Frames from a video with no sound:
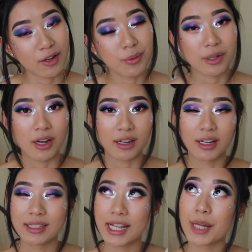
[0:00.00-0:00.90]
Oh my god,
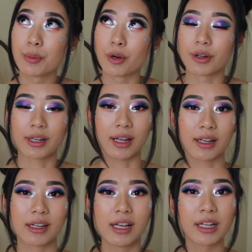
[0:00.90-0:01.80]
10 more. Okay.
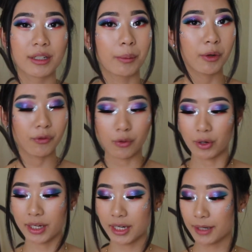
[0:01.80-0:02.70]
Number
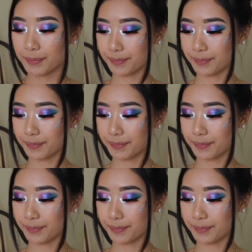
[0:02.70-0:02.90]
40.